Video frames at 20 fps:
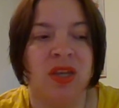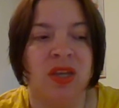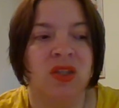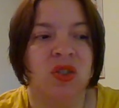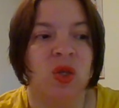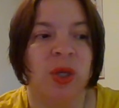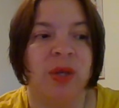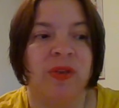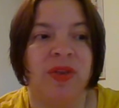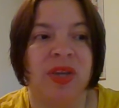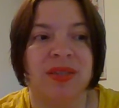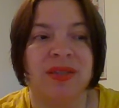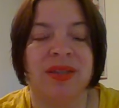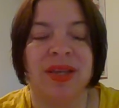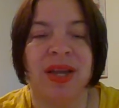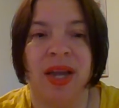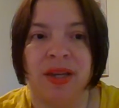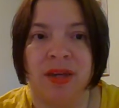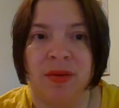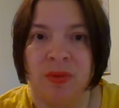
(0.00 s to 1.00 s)
So if He's
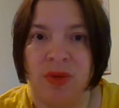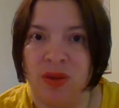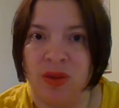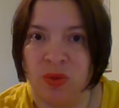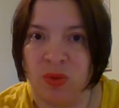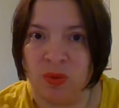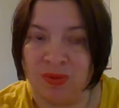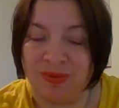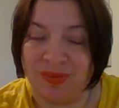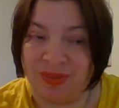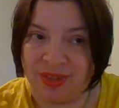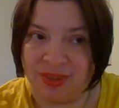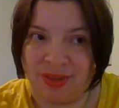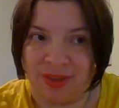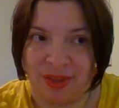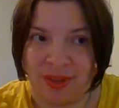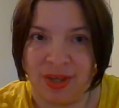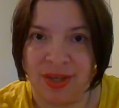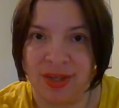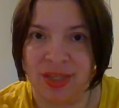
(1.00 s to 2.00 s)
guiding me through
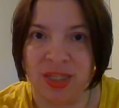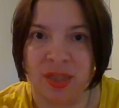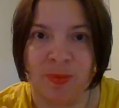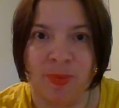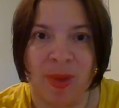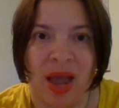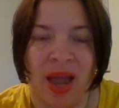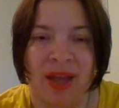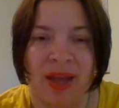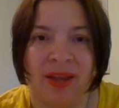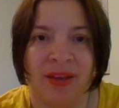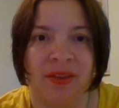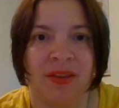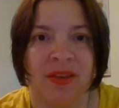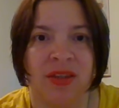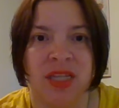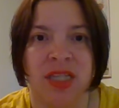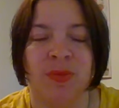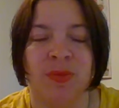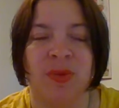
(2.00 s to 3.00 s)
this path,
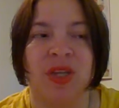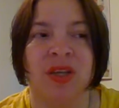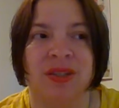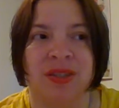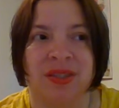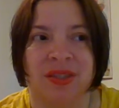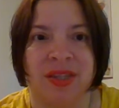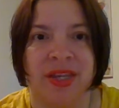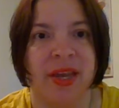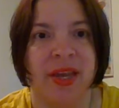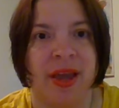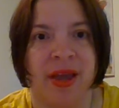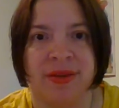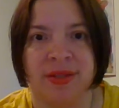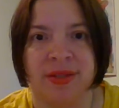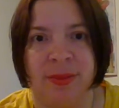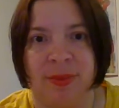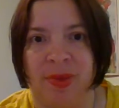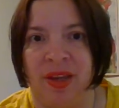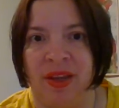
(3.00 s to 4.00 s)
is because He
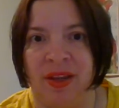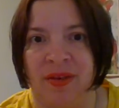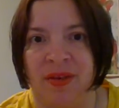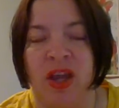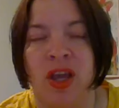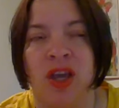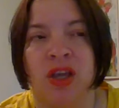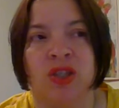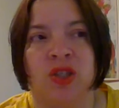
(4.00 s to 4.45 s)
has a plan.